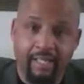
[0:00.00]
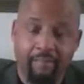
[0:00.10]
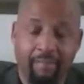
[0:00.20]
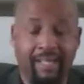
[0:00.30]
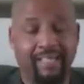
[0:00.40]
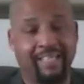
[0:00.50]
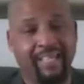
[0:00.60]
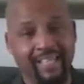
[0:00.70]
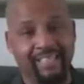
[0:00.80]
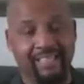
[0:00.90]
My
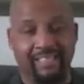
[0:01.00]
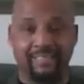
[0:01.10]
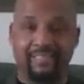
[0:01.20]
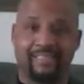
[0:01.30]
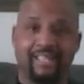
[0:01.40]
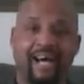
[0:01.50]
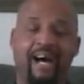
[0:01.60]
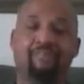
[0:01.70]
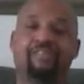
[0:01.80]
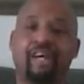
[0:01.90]
goodness,
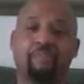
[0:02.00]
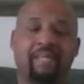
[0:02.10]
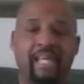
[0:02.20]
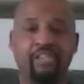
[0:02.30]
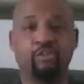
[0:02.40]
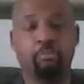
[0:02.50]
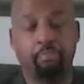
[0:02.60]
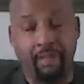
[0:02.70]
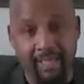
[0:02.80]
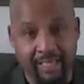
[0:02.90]
how dumb can you
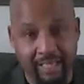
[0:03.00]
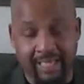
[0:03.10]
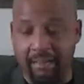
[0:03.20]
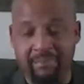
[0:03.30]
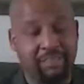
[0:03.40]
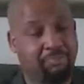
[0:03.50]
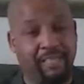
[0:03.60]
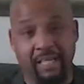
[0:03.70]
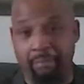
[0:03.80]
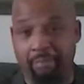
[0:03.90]
be? And I'm just
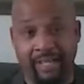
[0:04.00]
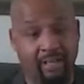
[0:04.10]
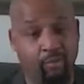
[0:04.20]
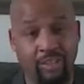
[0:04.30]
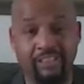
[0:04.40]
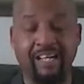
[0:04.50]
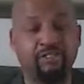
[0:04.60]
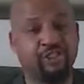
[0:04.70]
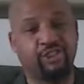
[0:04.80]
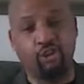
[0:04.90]
being blank with you. How
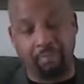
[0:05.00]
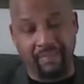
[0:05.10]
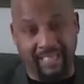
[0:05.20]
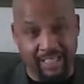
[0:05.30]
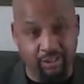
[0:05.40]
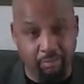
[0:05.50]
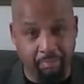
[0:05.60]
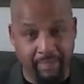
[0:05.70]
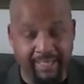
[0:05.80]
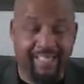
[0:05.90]
stupid can you
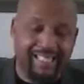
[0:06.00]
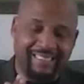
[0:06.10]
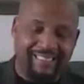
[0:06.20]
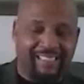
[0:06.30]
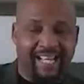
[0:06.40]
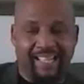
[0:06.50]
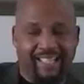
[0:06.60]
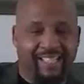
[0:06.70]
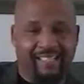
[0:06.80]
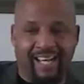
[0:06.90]
be? Standing
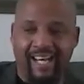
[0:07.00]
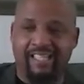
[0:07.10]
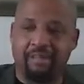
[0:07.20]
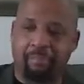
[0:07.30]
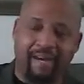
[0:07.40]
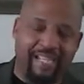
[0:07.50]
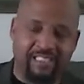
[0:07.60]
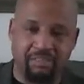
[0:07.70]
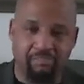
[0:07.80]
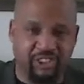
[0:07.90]
in line to buy
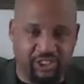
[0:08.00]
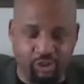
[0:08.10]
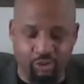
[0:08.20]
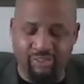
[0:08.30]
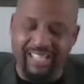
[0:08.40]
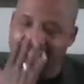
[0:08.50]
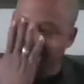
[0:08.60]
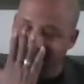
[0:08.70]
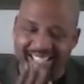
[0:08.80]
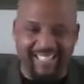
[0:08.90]
some shoes,
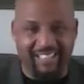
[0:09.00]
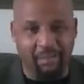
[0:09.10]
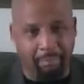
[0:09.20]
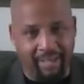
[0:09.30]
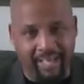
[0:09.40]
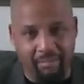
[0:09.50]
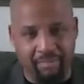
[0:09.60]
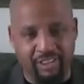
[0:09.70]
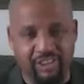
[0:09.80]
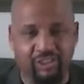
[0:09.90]
licking the bottom
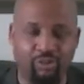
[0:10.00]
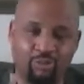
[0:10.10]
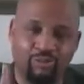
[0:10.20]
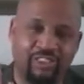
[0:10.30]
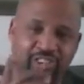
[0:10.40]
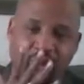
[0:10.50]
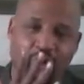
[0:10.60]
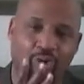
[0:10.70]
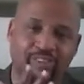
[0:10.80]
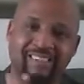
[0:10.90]
of the
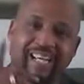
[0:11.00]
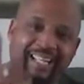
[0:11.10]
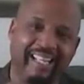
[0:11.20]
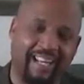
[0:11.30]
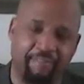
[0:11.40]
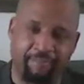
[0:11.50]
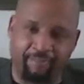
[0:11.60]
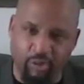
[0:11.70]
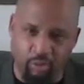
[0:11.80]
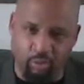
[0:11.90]
soles like a
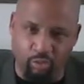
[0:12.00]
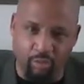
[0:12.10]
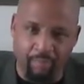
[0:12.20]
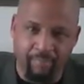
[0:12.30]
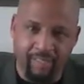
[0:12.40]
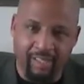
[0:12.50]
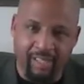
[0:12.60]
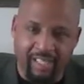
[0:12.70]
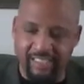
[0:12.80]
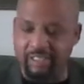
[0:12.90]
fool,
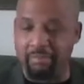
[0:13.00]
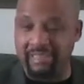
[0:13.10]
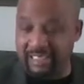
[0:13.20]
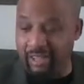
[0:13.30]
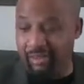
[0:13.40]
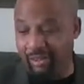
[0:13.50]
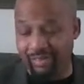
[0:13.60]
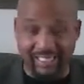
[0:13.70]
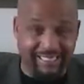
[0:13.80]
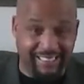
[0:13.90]
or some
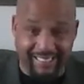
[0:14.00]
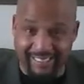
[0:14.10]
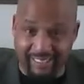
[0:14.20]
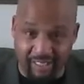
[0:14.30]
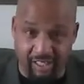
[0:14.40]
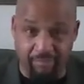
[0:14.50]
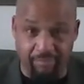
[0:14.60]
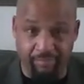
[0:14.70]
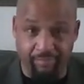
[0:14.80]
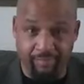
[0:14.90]
materialistic stuff.